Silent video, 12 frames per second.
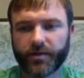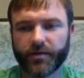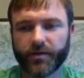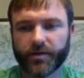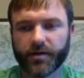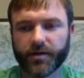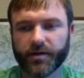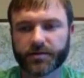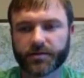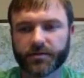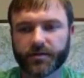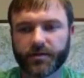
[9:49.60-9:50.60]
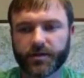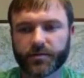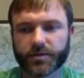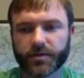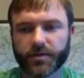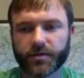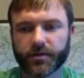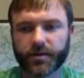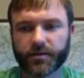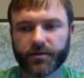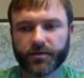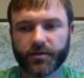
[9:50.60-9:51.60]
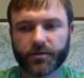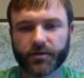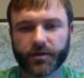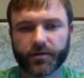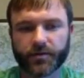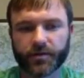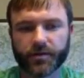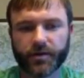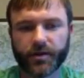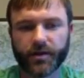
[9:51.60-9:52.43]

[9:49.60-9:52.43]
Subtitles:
Then insert the tip slowly into the urethra